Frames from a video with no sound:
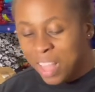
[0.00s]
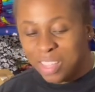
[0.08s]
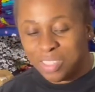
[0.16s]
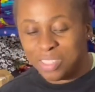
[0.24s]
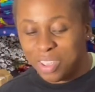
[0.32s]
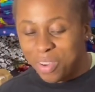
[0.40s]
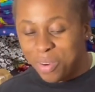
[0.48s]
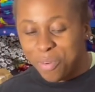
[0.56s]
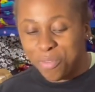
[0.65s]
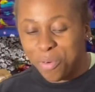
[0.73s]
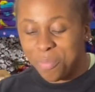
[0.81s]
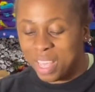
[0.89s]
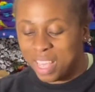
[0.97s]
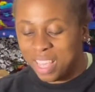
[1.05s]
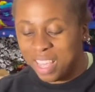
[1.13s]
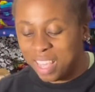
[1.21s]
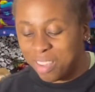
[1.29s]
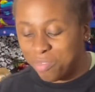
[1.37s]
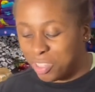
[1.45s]
so for
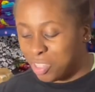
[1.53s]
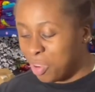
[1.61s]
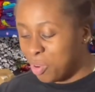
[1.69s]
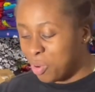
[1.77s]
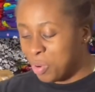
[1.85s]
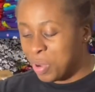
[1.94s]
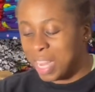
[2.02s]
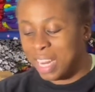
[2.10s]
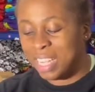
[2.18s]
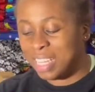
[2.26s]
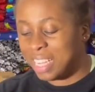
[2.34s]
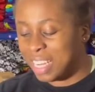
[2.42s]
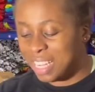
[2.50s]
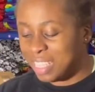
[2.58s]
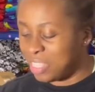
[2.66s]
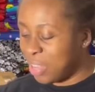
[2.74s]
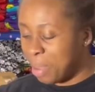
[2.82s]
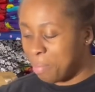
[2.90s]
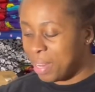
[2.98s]
me, if it's not Google Calendar, then it's
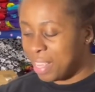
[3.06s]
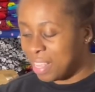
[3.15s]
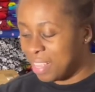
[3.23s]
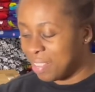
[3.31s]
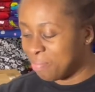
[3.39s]
not happening.